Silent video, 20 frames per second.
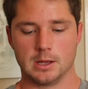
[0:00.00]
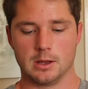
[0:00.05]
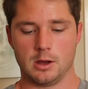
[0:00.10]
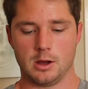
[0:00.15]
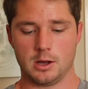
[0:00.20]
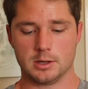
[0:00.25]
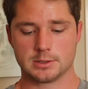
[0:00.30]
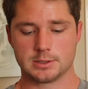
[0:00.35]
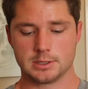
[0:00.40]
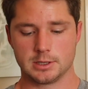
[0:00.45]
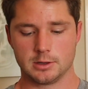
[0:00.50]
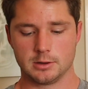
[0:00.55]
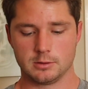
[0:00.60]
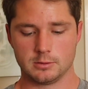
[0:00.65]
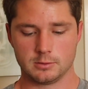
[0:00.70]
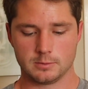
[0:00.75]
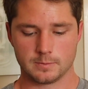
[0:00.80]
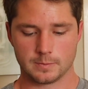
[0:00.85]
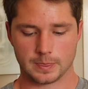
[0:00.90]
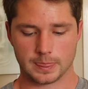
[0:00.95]

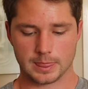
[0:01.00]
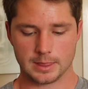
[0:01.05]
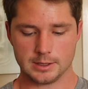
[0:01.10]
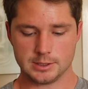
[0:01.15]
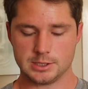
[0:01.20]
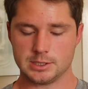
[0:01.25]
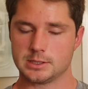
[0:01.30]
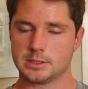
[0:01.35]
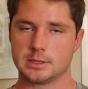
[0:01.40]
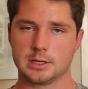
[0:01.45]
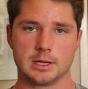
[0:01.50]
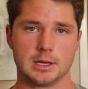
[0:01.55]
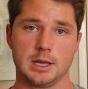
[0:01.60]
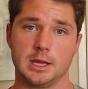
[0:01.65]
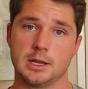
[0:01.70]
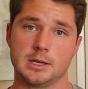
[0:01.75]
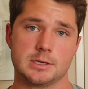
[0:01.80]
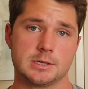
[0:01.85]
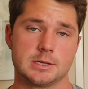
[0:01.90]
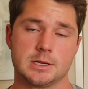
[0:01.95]
Also, just
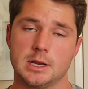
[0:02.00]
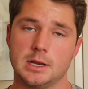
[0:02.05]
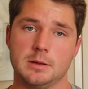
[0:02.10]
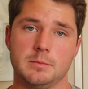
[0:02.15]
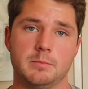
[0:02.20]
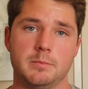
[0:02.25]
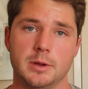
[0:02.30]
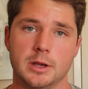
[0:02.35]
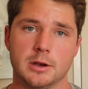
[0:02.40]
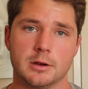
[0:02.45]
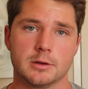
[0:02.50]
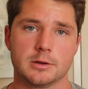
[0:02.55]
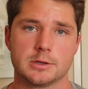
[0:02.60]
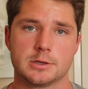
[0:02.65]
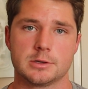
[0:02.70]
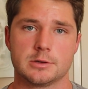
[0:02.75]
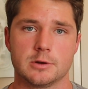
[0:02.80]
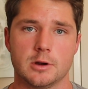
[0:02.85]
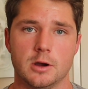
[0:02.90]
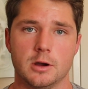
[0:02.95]
getting bigger and
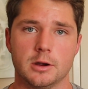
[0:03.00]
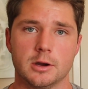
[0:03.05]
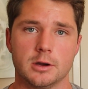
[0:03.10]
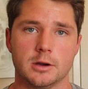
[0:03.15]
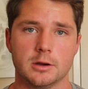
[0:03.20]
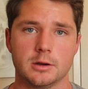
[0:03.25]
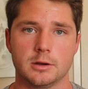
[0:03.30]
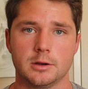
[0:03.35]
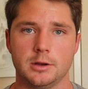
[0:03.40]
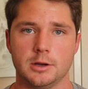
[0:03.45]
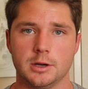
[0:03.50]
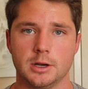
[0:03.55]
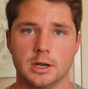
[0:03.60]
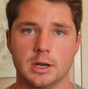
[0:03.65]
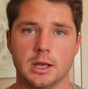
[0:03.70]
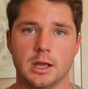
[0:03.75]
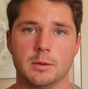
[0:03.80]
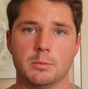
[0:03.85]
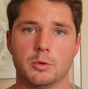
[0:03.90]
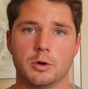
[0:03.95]
stronger, you're going
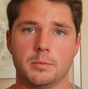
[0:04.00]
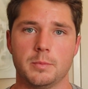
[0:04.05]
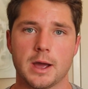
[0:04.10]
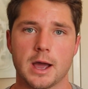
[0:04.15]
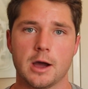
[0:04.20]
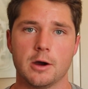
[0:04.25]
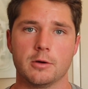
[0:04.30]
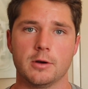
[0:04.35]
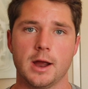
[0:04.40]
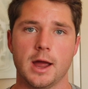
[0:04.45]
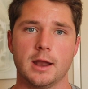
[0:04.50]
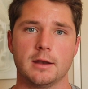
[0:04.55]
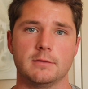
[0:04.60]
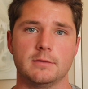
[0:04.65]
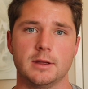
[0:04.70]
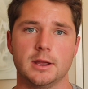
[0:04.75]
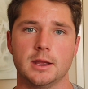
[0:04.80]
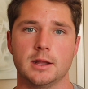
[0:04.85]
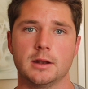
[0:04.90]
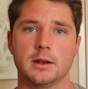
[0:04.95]
to get more power out
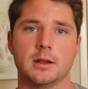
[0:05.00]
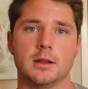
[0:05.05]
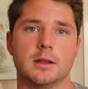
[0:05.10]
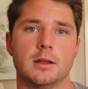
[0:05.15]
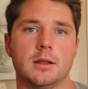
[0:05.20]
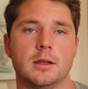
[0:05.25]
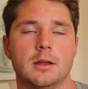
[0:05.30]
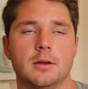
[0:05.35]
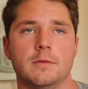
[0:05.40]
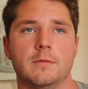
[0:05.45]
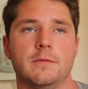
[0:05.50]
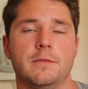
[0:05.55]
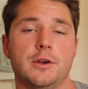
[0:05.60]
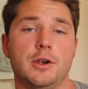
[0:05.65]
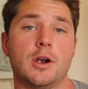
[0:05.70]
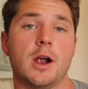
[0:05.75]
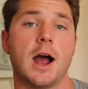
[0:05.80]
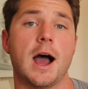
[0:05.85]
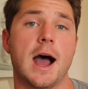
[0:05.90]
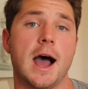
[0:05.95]
of it. For
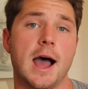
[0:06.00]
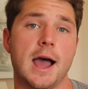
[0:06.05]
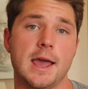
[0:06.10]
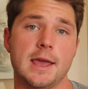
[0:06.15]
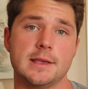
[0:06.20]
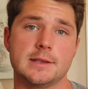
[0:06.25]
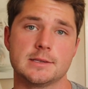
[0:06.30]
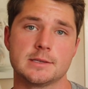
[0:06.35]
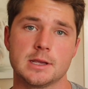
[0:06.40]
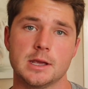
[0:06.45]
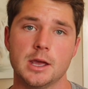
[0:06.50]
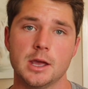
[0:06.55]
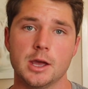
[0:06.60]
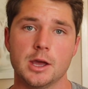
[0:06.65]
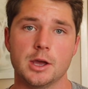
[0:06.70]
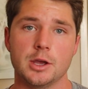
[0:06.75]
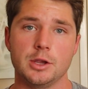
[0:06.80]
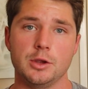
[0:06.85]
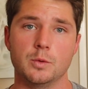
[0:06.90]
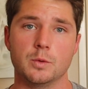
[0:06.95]
your eyes,
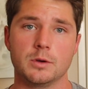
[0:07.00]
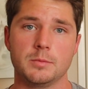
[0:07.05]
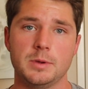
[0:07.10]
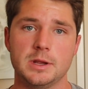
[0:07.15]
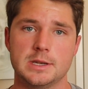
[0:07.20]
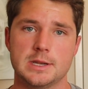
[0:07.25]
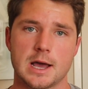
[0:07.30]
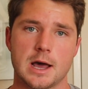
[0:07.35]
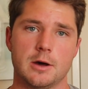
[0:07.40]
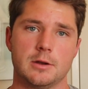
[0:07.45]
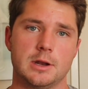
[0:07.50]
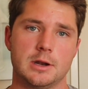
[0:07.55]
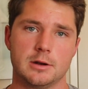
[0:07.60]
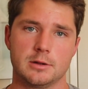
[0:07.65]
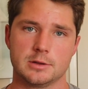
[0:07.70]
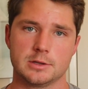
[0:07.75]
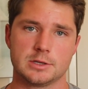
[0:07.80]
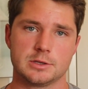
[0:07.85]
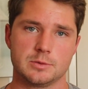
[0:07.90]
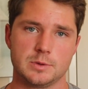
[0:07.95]
you want to be dialed in
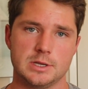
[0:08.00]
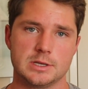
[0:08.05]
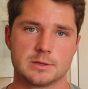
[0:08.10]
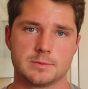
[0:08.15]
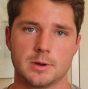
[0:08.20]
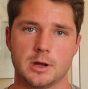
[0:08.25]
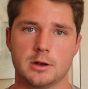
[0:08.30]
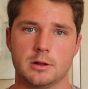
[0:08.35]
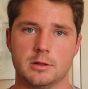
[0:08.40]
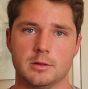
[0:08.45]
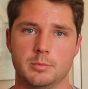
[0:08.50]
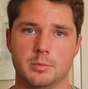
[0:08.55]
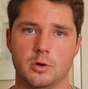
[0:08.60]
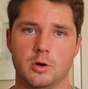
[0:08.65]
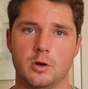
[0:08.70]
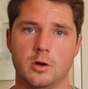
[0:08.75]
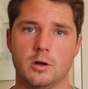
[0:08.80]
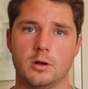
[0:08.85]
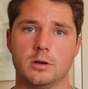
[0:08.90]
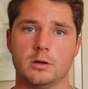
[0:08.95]
on the sweet spot of the
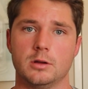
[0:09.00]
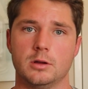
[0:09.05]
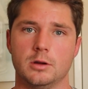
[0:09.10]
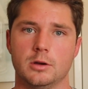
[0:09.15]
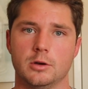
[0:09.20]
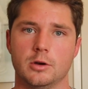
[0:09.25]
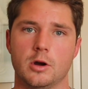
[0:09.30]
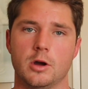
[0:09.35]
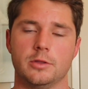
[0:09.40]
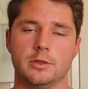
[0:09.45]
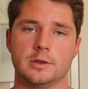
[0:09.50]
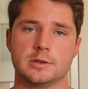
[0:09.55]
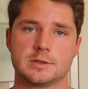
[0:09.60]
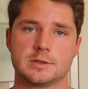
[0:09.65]
ball, or on the